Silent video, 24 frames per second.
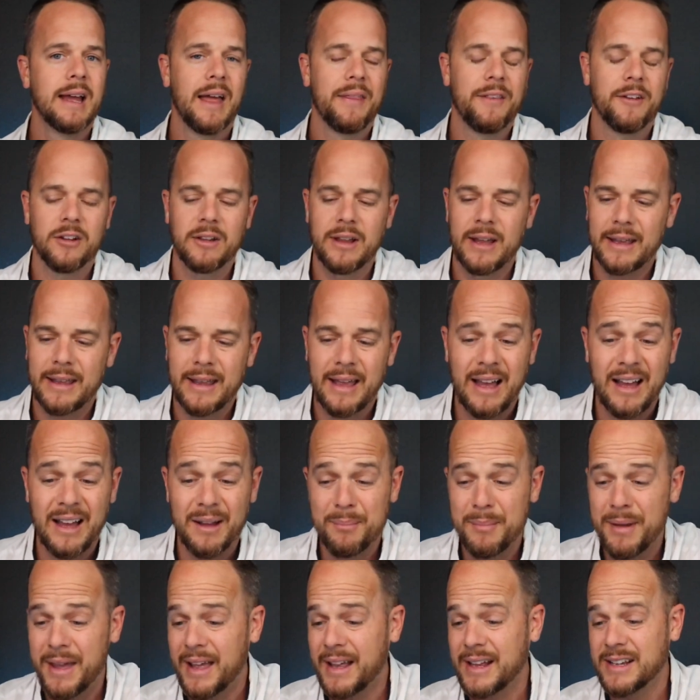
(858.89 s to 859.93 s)
and they're like,
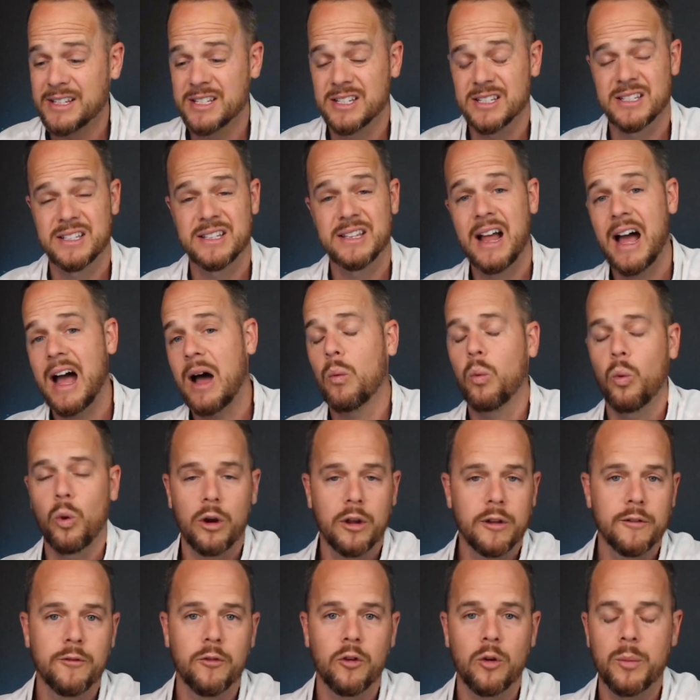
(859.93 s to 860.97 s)
man, it's just not
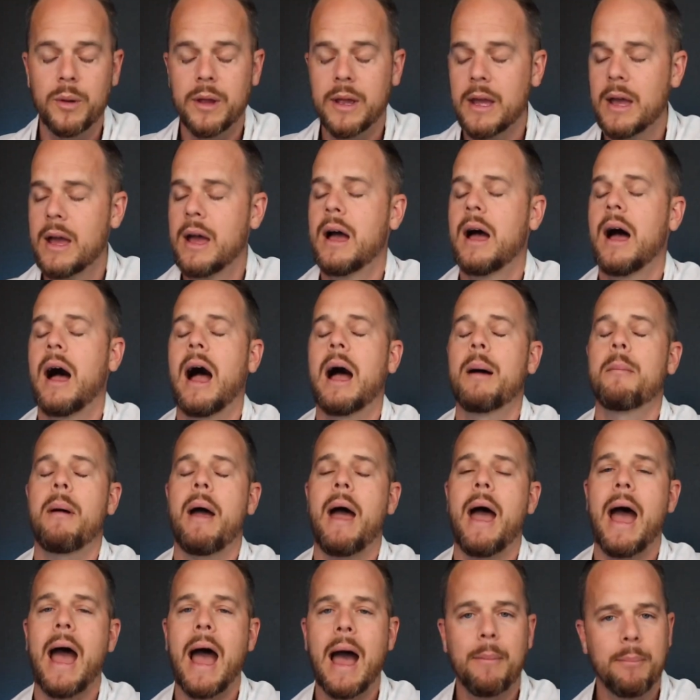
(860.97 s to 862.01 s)
working for me, I'm
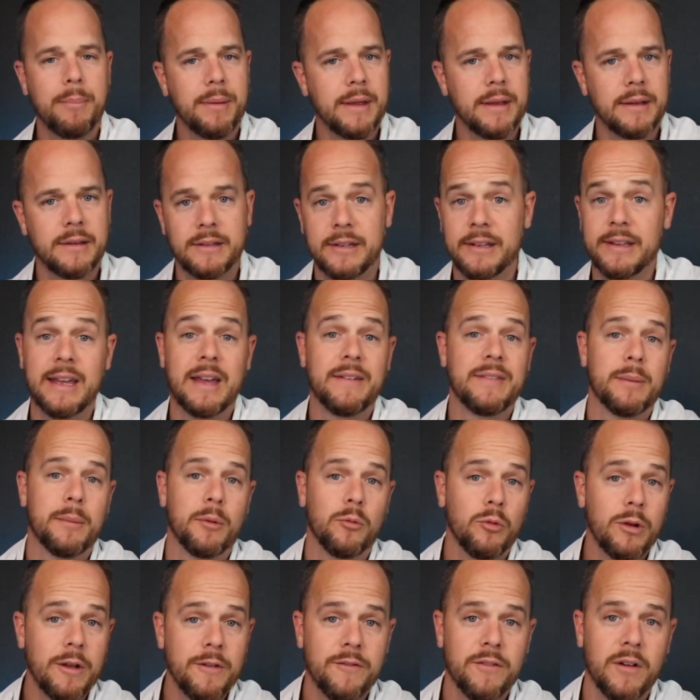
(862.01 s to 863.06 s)
happy to give them a
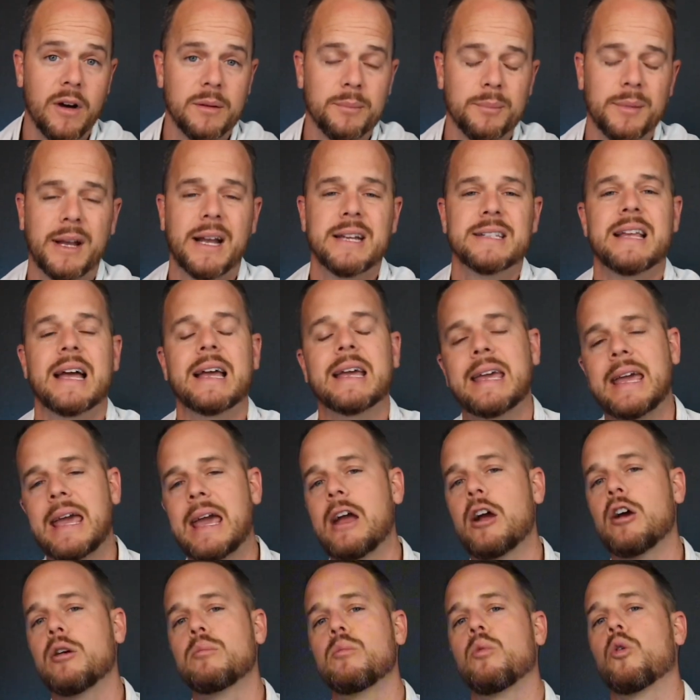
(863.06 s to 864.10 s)
refund because I
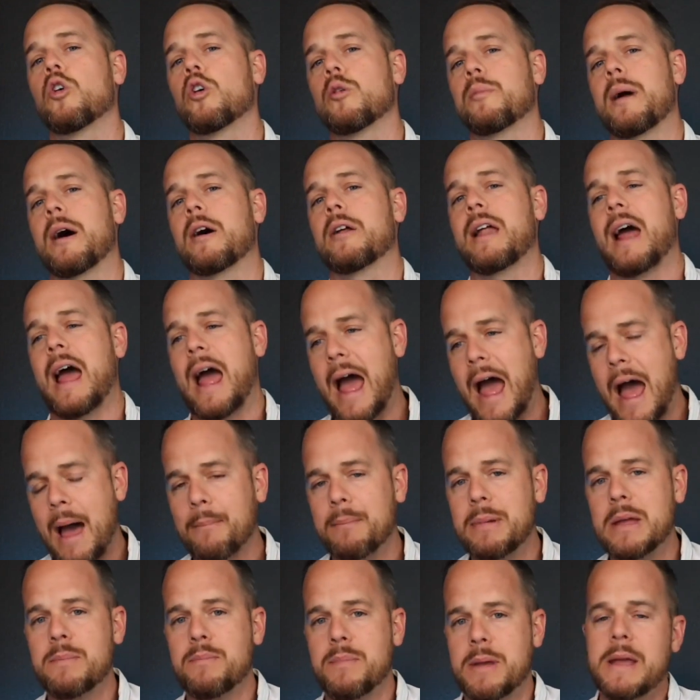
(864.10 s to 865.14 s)
care more about
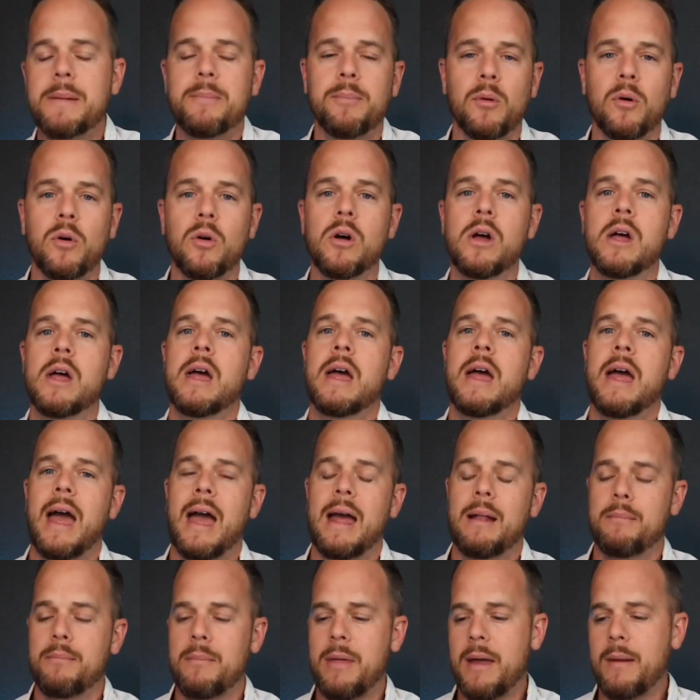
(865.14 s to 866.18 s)
happy people
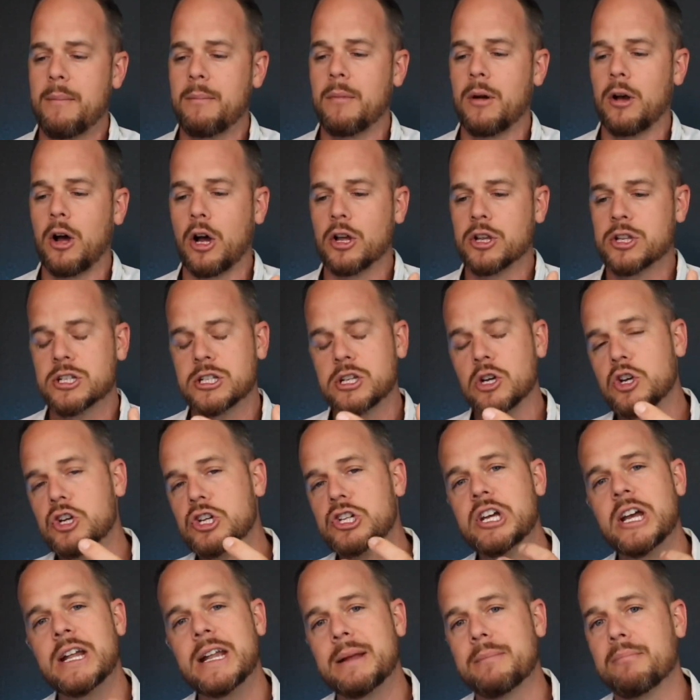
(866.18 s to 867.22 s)
and them
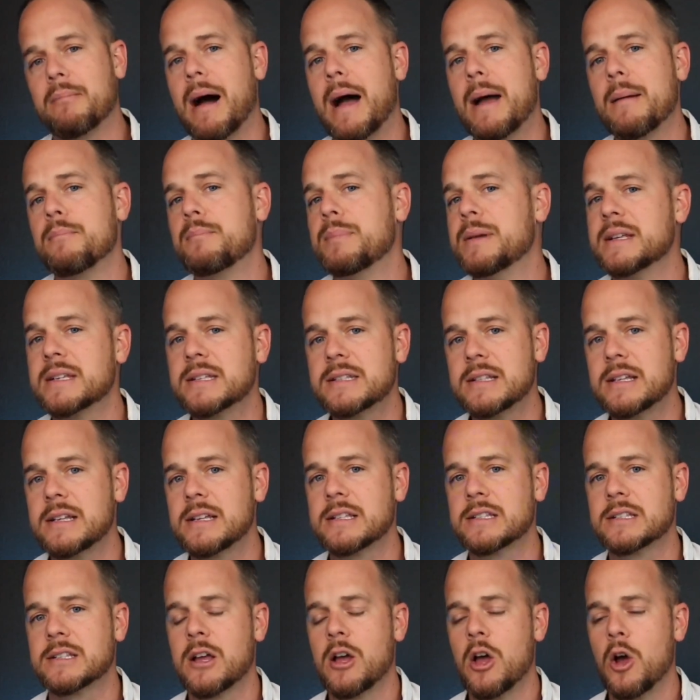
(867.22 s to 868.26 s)
associating my
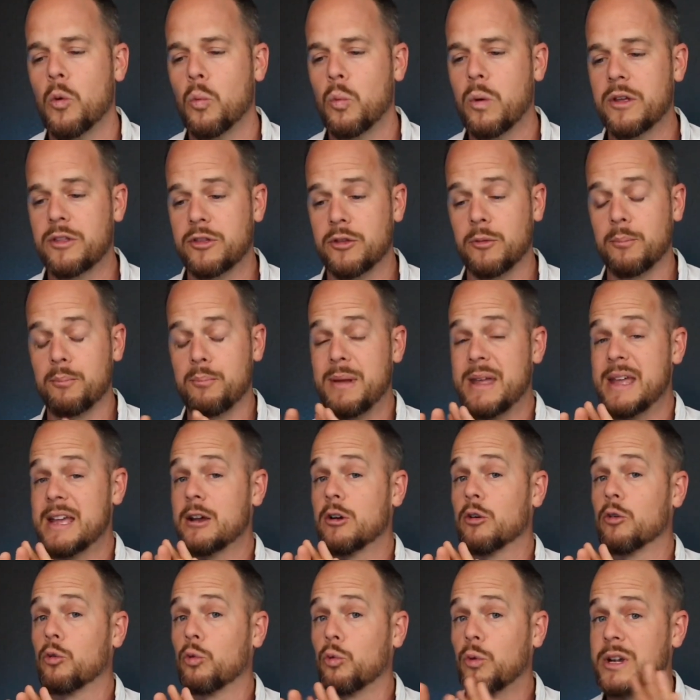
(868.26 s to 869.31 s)
business with
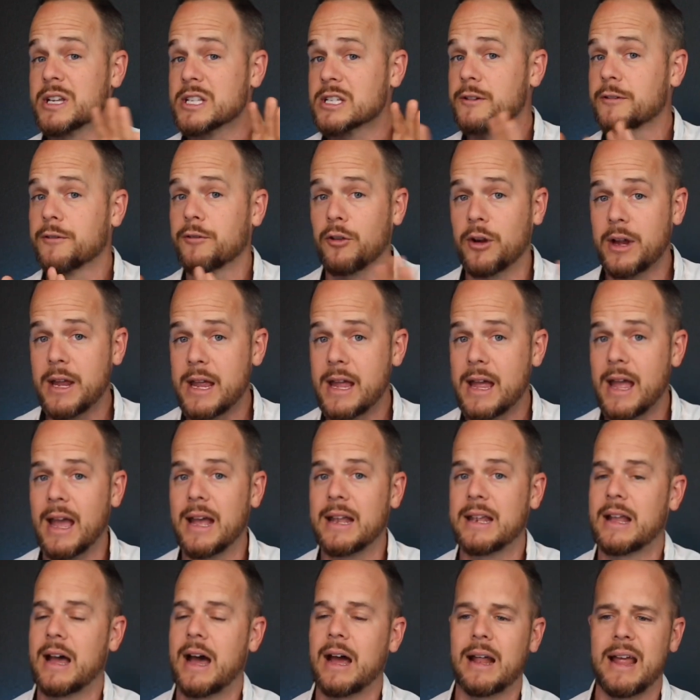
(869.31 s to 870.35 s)
being risk-free
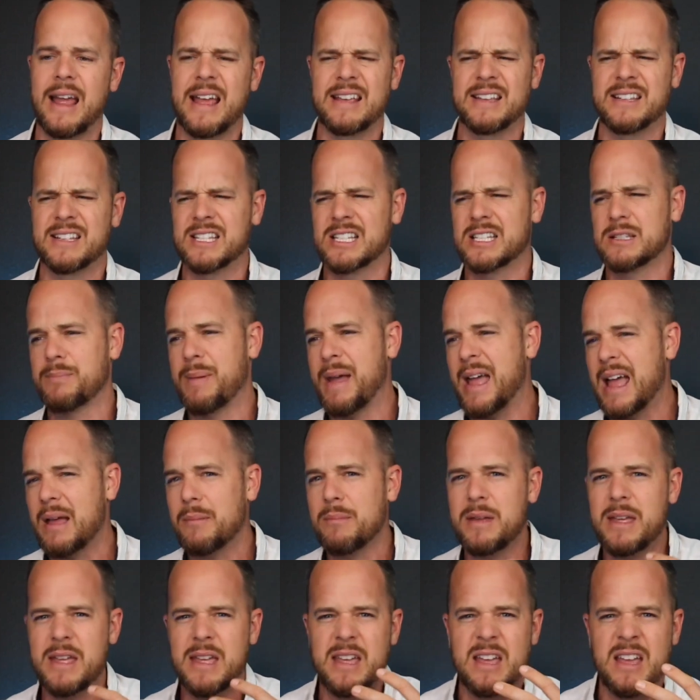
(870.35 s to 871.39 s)
and not a
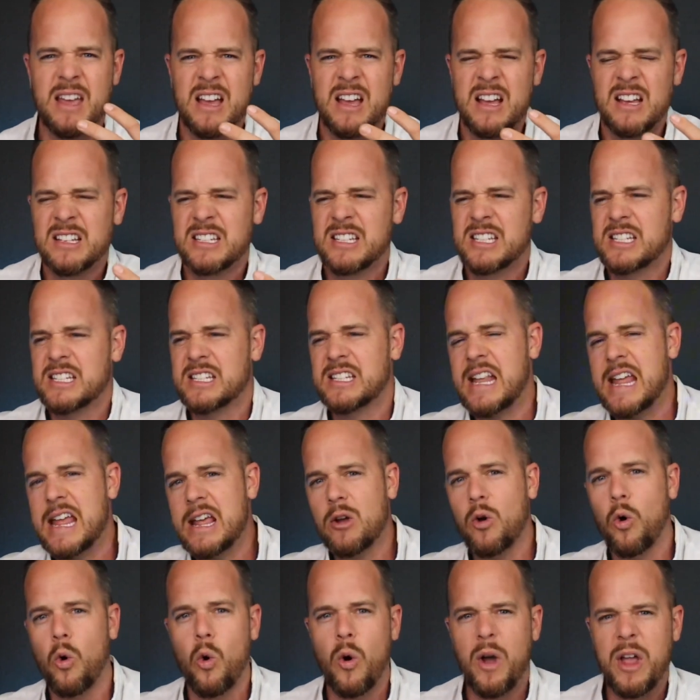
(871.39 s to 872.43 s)
spammy
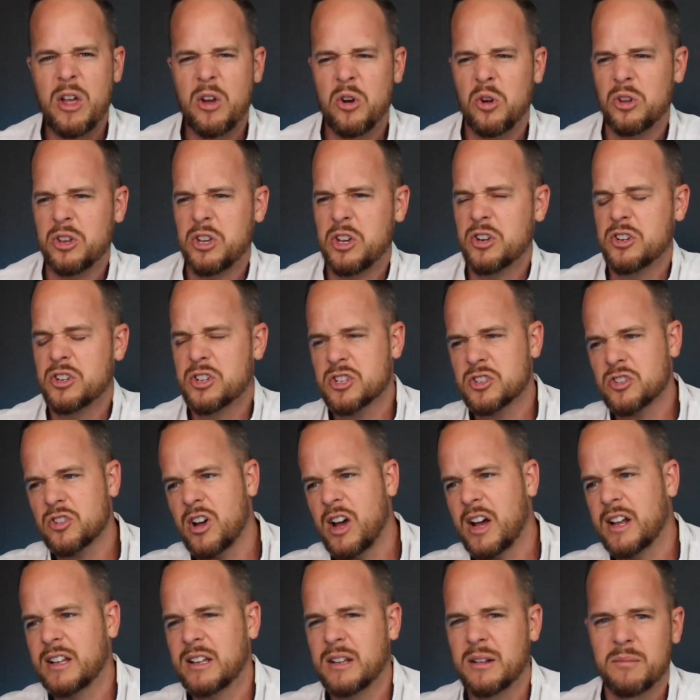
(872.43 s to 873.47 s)
snake oil, you're just
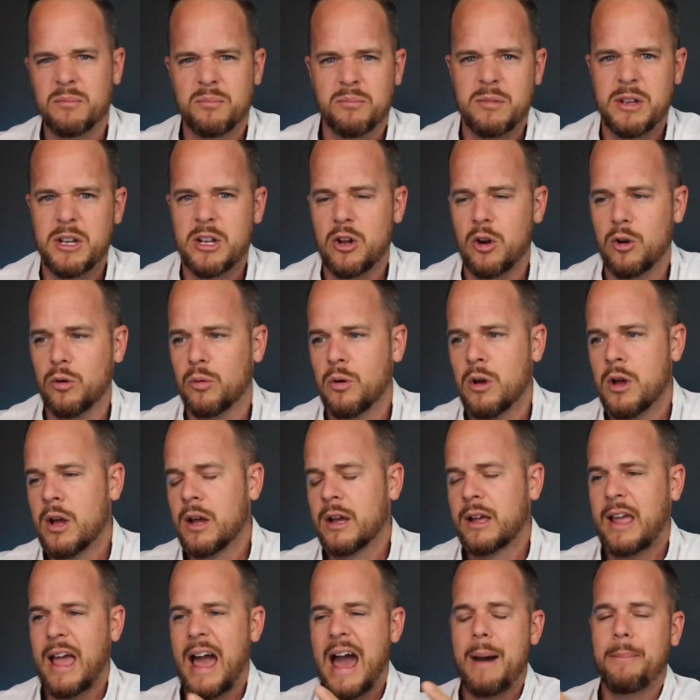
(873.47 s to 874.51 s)
trying to,
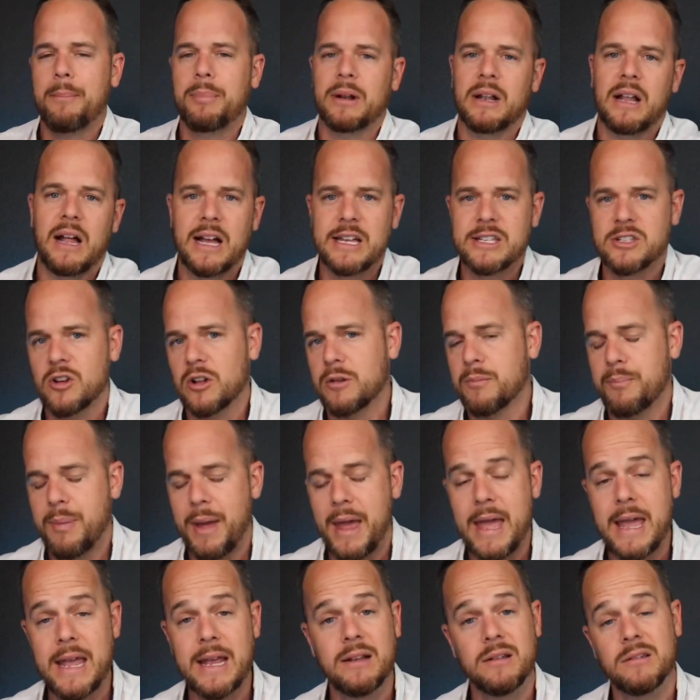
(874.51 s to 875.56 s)
capitalize on
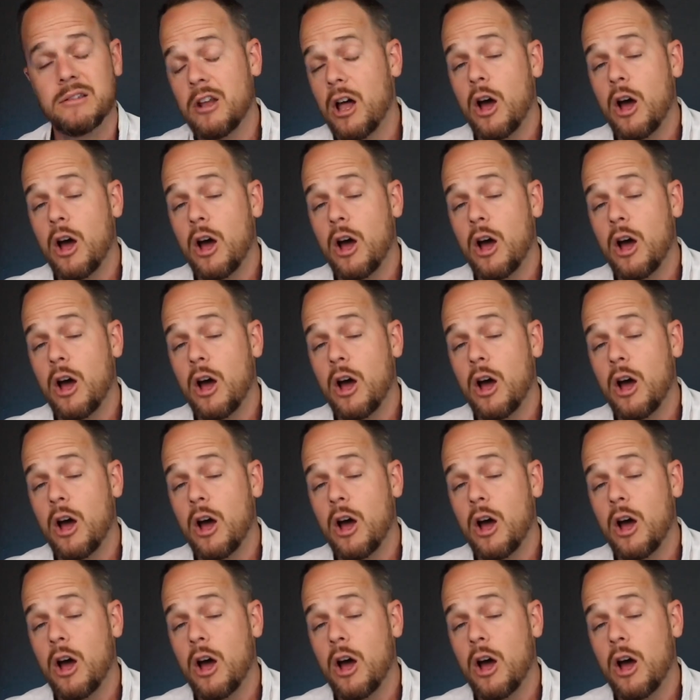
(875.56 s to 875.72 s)
pain.